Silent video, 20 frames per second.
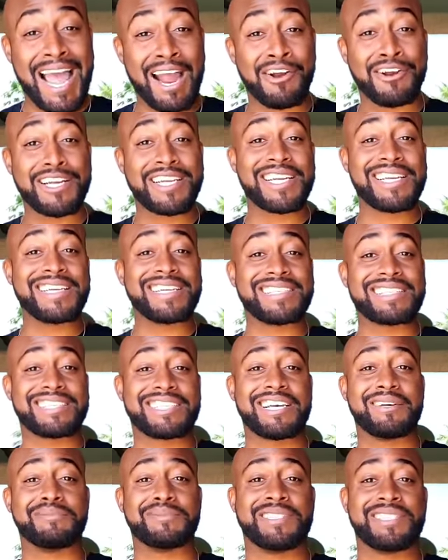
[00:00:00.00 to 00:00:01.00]
arrogant
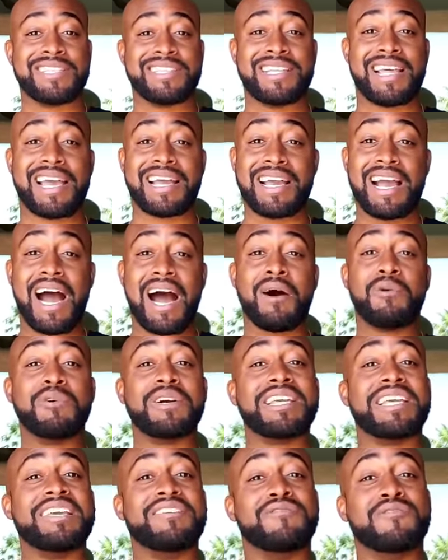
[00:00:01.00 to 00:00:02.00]
assumption that God
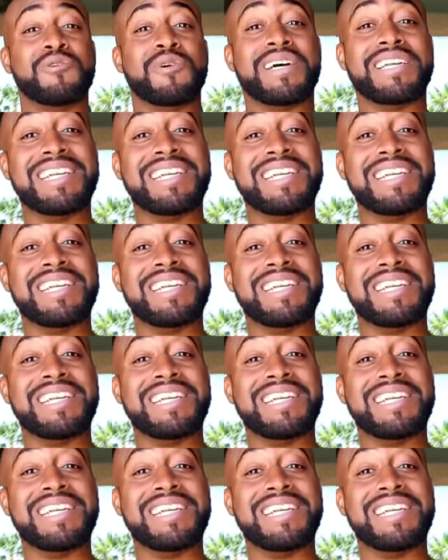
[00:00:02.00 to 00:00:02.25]
will give you